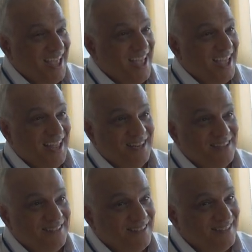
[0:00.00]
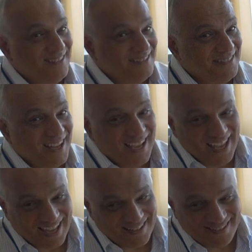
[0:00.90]
And
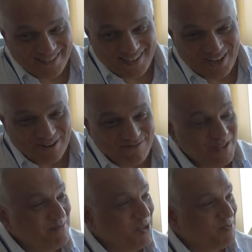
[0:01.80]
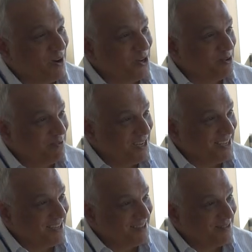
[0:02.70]
again, you know, for the most part,
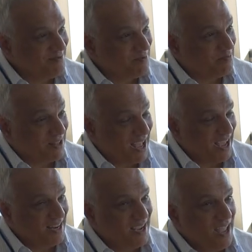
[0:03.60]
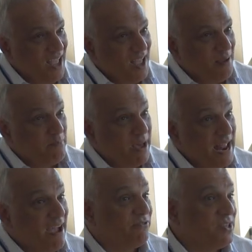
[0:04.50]
nobody replied. But
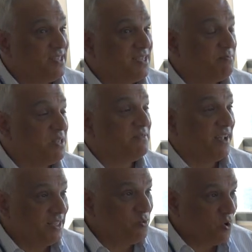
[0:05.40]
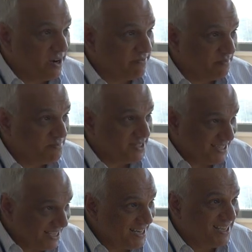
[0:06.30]
after 6 months, finally, one of them
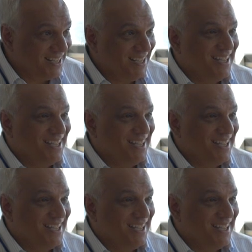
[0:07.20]
did.